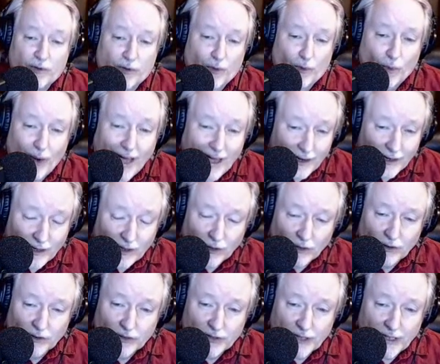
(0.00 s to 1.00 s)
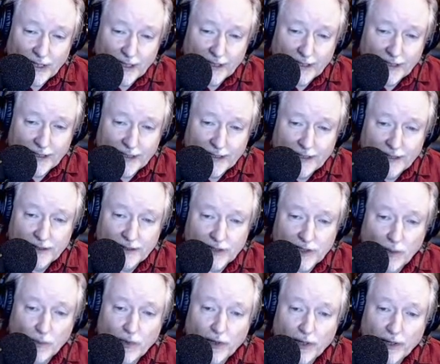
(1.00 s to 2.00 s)
the radicals is
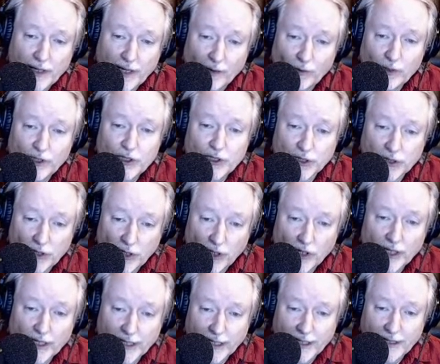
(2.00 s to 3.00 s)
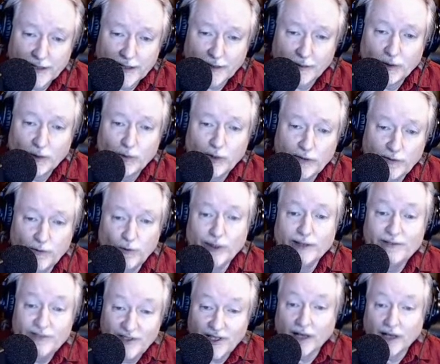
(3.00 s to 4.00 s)
something that we should guard against. I mean,
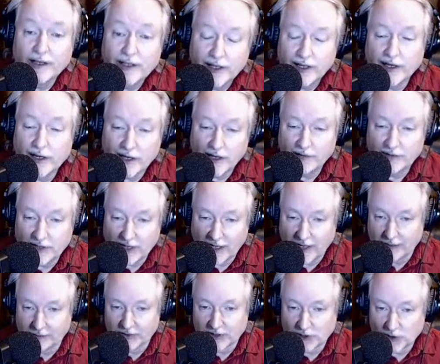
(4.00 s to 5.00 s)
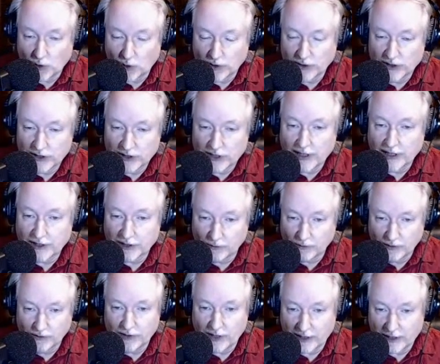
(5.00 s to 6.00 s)
we've done it enough times. This whole discussion,
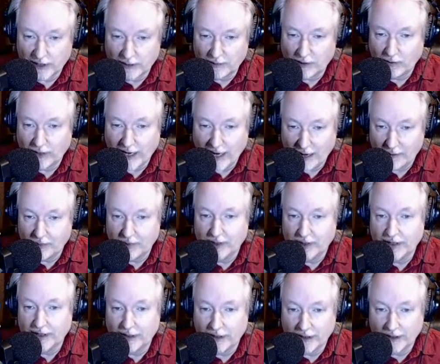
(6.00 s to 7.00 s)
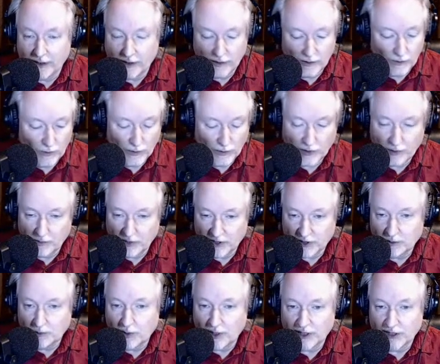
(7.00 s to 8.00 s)
we've talked about what happened, with
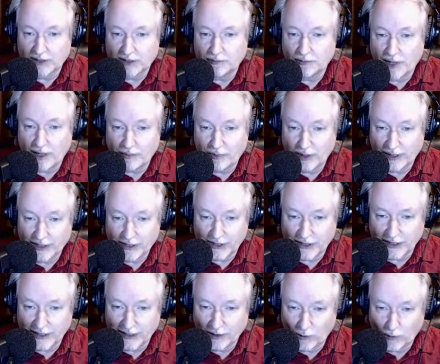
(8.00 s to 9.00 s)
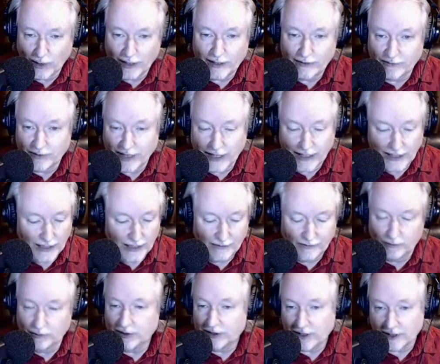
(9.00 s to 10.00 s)
Muslim population in the wake of
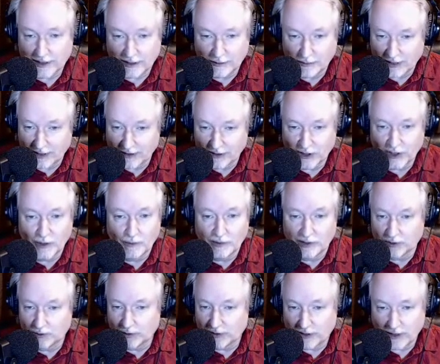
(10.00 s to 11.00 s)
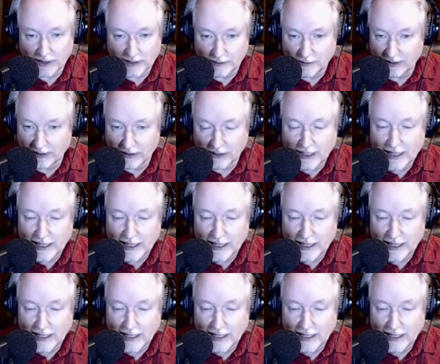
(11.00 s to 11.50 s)
9/11. We talked about Germans. We talked about